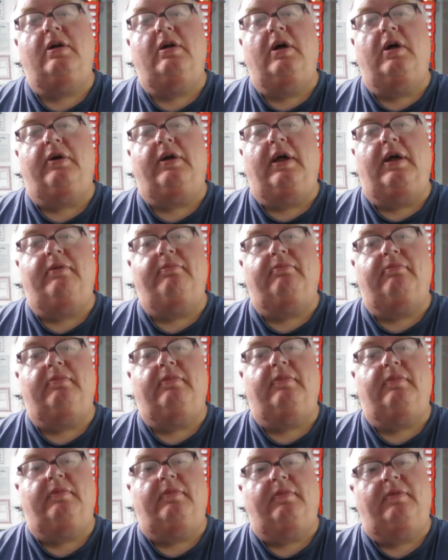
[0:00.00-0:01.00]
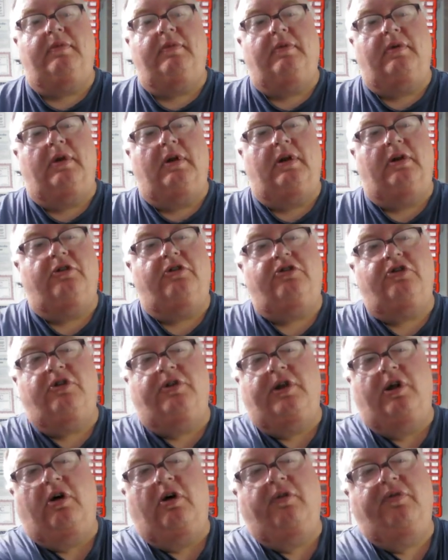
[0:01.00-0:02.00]
Okay, I'll have to
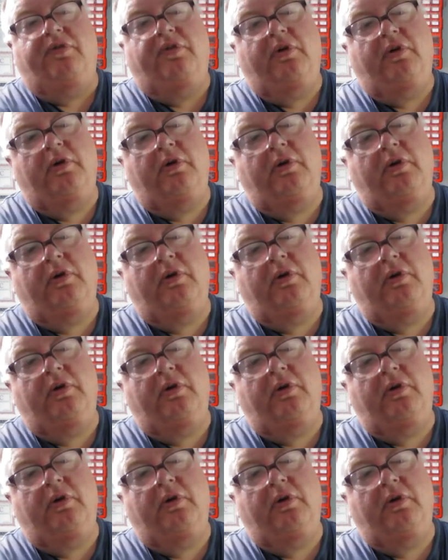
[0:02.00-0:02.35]
turn that off,